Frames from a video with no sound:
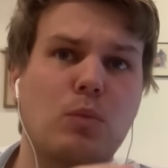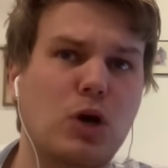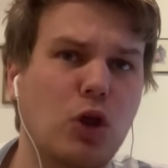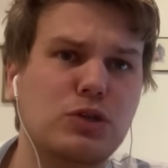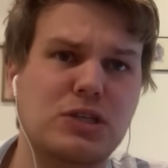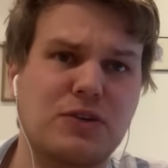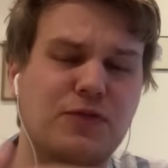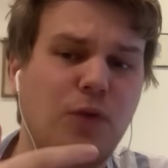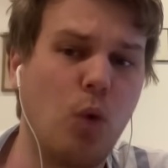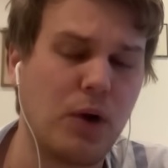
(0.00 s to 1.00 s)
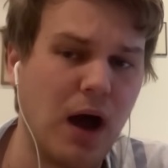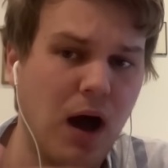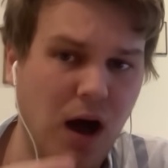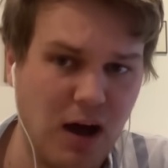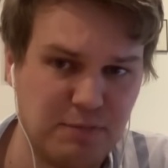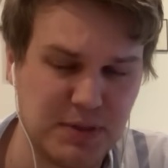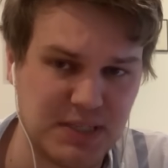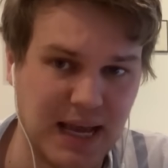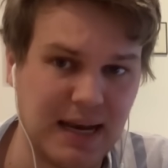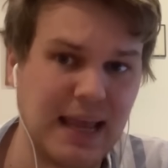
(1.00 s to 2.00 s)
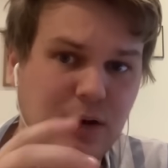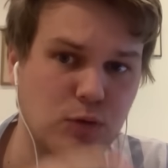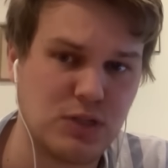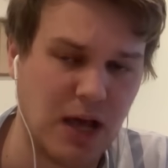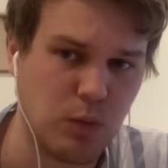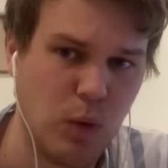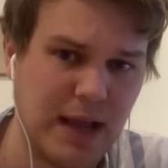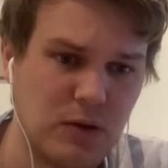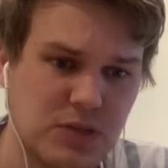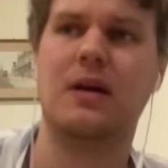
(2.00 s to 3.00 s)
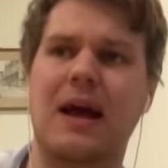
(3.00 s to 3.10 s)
closer to 4.5% in New South Wales.